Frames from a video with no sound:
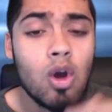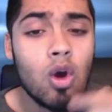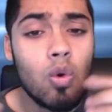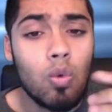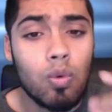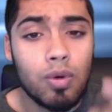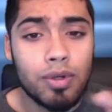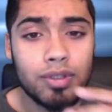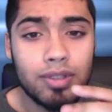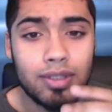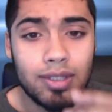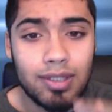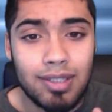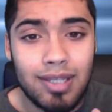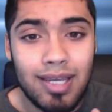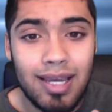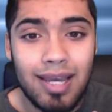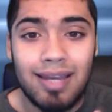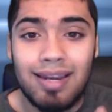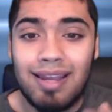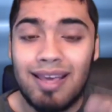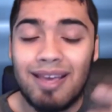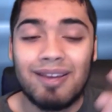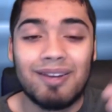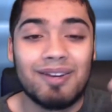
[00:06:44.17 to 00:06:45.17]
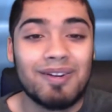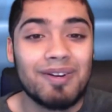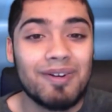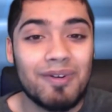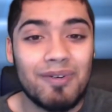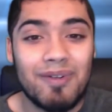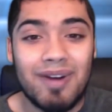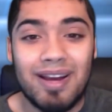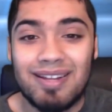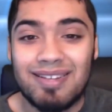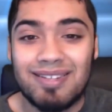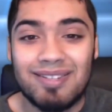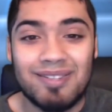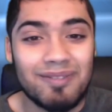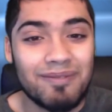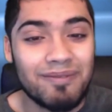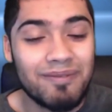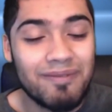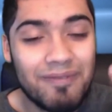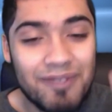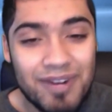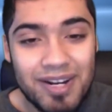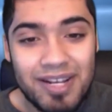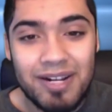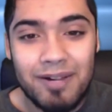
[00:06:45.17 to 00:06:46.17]
Once again, congrats to
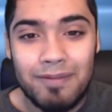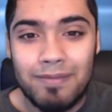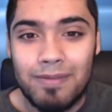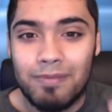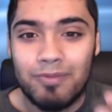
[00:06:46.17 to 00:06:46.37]
Freedom.